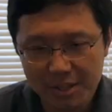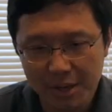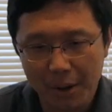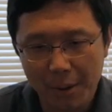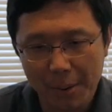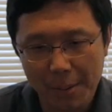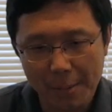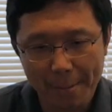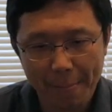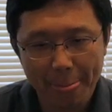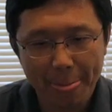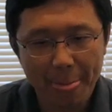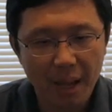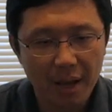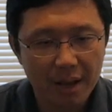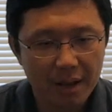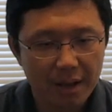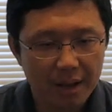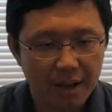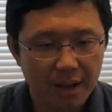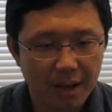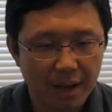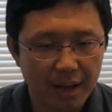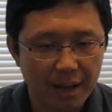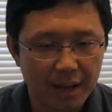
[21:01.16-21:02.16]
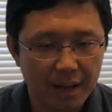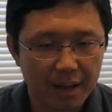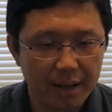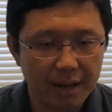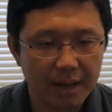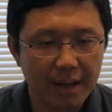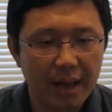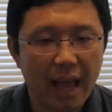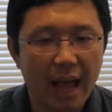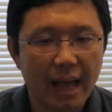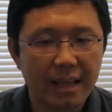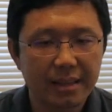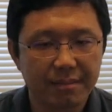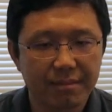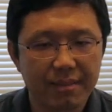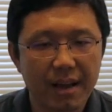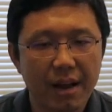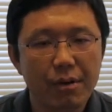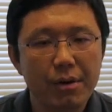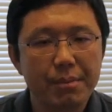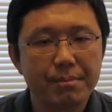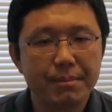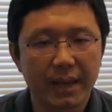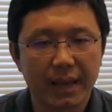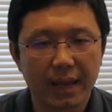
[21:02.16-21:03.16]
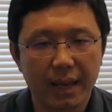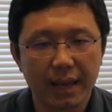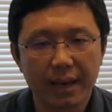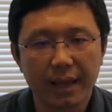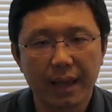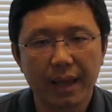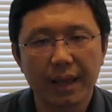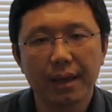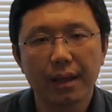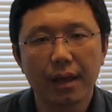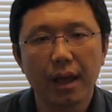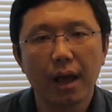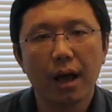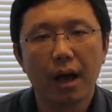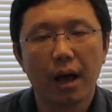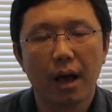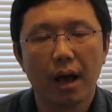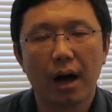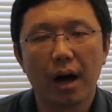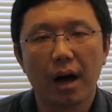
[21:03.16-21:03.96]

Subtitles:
So at the very beginning,